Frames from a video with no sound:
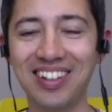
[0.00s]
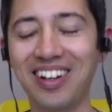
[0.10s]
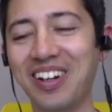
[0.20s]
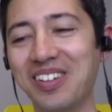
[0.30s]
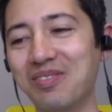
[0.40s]

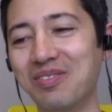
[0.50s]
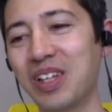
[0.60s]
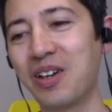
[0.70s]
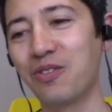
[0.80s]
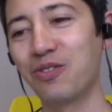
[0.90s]

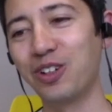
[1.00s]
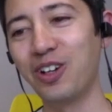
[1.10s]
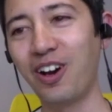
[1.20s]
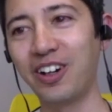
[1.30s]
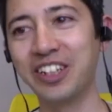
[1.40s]
Vern
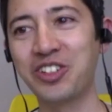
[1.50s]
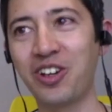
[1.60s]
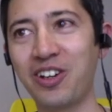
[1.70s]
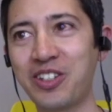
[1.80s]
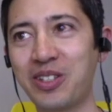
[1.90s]
Harnish
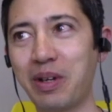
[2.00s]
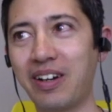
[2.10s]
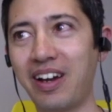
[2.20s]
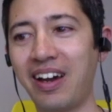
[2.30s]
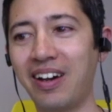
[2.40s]
talks
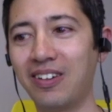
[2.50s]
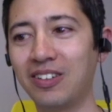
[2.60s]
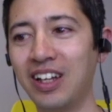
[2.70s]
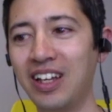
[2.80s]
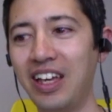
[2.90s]
about
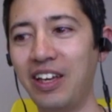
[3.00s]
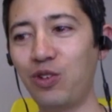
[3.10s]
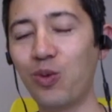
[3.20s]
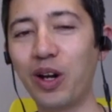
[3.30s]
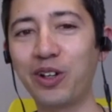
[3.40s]
how if
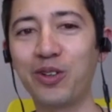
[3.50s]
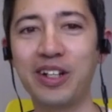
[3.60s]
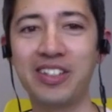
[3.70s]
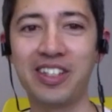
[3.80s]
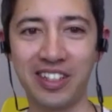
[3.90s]
you want to
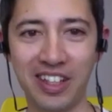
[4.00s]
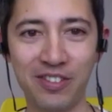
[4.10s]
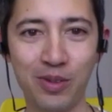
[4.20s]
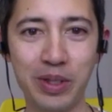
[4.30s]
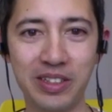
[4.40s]
create a
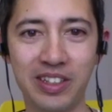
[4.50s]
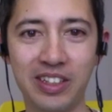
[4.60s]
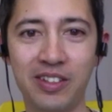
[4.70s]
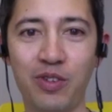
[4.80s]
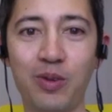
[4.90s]
successful
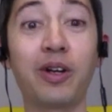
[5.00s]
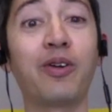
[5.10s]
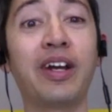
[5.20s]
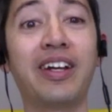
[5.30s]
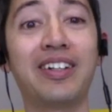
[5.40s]
business, if you want to
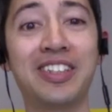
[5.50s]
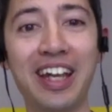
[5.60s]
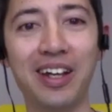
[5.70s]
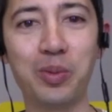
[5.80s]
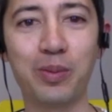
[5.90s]
create a
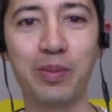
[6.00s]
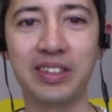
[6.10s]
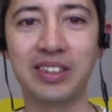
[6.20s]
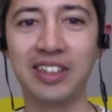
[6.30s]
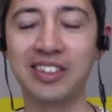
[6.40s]
scalable
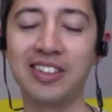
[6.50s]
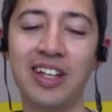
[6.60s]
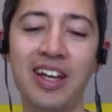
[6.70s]
business,